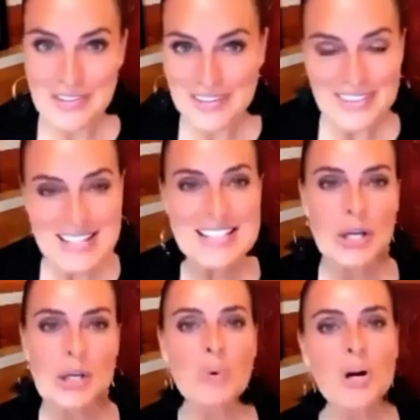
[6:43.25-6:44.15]
That's not going
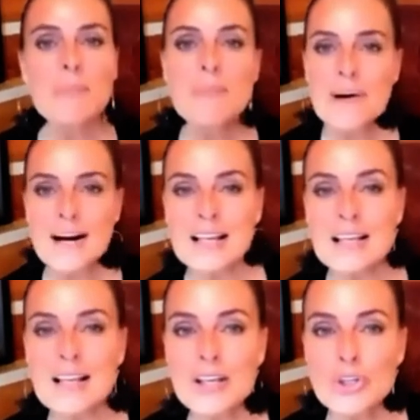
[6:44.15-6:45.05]
to work, but
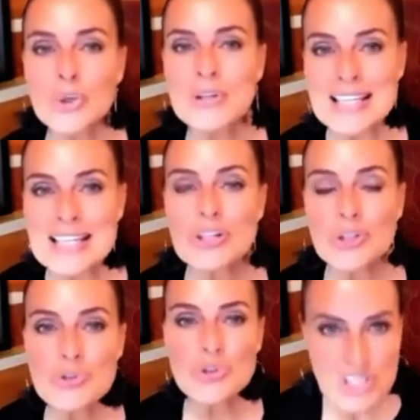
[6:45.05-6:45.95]
you need
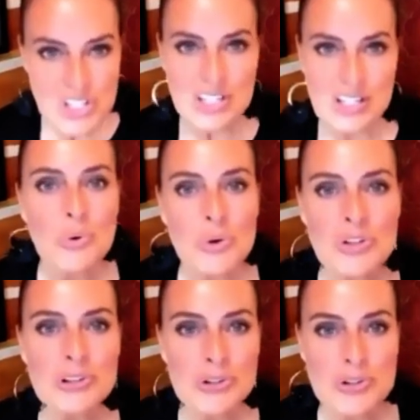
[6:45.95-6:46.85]
nutrition in order to lose